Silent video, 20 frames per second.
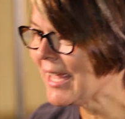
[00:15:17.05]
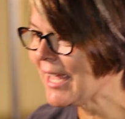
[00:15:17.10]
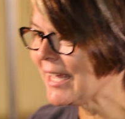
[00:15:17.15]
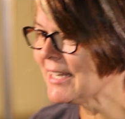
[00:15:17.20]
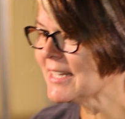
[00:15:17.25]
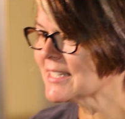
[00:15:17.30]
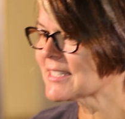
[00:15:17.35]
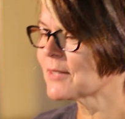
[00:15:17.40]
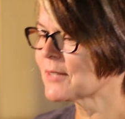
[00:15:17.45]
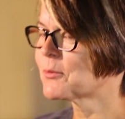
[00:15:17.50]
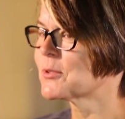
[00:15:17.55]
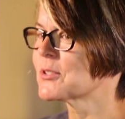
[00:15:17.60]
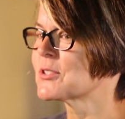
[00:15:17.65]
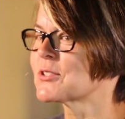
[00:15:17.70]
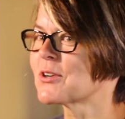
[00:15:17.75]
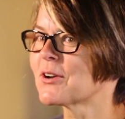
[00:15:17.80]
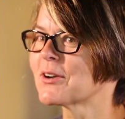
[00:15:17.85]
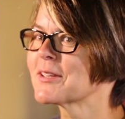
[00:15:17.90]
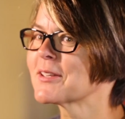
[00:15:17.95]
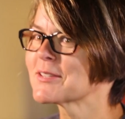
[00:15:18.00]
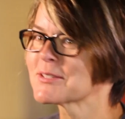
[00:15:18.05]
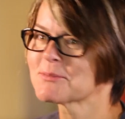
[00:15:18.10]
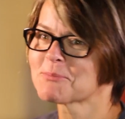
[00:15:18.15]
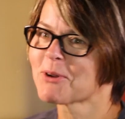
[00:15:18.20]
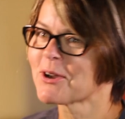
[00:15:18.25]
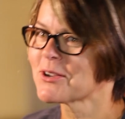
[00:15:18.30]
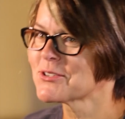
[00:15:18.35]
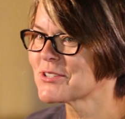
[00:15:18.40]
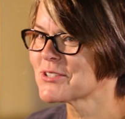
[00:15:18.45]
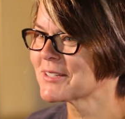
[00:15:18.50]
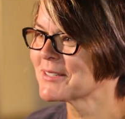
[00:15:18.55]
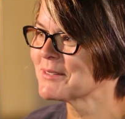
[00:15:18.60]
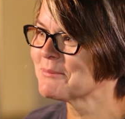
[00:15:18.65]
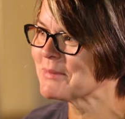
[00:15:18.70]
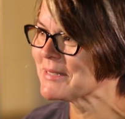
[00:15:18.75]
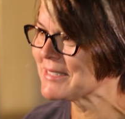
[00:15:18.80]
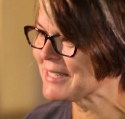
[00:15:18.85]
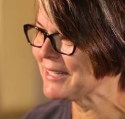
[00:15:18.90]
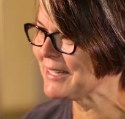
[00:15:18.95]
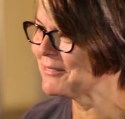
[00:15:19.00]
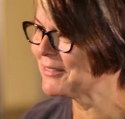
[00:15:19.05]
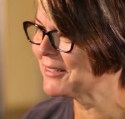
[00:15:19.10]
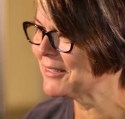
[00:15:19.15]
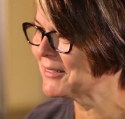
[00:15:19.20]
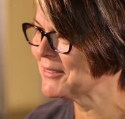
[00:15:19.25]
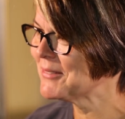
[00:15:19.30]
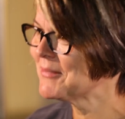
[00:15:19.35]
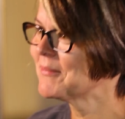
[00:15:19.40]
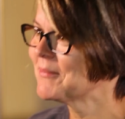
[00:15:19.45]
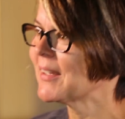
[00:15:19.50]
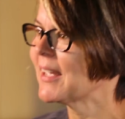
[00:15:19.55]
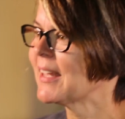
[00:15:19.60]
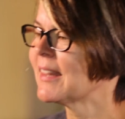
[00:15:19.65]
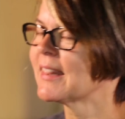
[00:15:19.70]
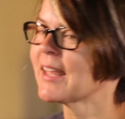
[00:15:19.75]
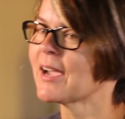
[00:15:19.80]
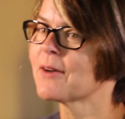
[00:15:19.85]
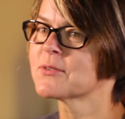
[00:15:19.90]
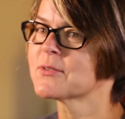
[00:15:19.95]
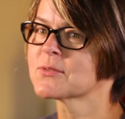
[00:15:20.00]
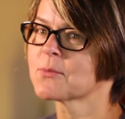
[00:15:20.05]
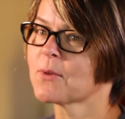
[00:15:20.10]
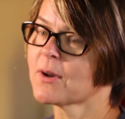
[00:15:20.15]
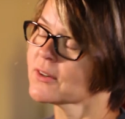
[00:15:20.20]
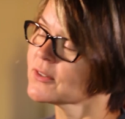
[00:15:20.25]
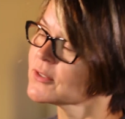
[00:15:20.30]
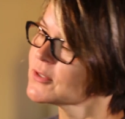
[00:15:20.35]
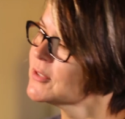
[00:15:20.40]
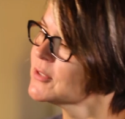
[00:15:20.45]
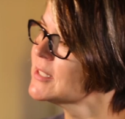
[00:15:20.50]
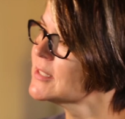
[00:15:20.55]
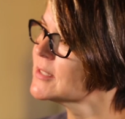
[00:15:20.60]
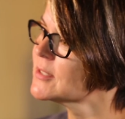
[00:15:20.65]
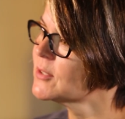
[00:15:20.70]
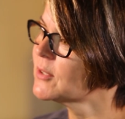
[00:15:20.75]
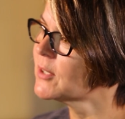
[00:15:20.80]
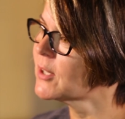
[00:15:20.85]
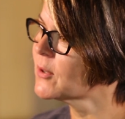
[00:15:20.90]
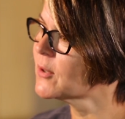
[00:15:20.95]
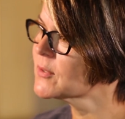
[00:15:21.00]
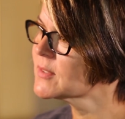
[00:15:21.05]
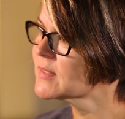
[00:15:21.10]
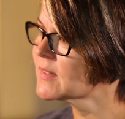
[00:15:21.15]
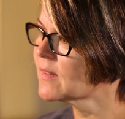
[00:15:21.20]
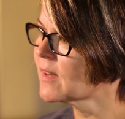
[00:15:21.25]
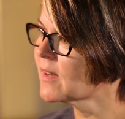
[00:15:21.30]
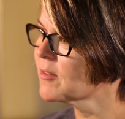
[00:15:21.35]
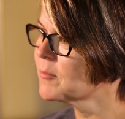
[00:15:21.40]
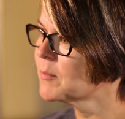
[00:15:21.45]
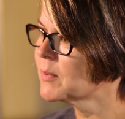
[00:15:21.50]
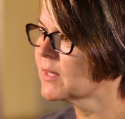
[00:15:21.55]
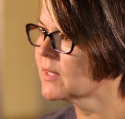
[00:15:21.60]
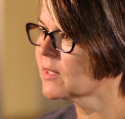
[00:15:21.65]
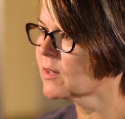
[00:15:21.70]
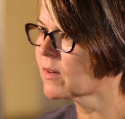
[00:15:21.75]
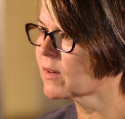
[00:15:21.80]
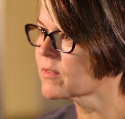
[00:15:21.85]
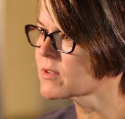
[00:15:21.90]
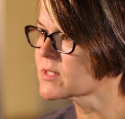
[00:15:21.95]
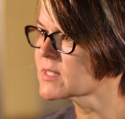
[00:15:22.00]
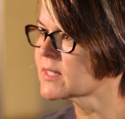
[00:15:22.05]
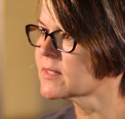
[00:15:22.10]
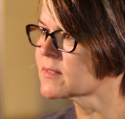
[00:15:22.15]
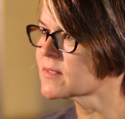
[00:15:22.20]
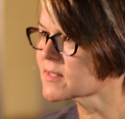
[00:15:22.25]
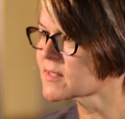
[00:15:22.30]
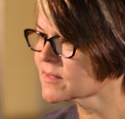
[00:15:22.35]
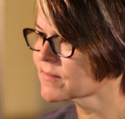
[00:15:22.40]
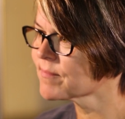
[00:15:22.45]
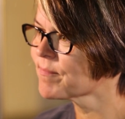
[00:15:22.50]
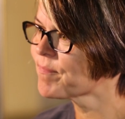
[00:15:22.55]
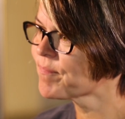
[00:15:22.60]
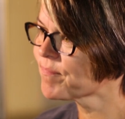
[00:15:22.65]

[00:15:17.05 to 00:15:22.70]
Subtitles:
and he said, we're starting this project in Batavia, and that was Water Street Studios, and I've been here ever since.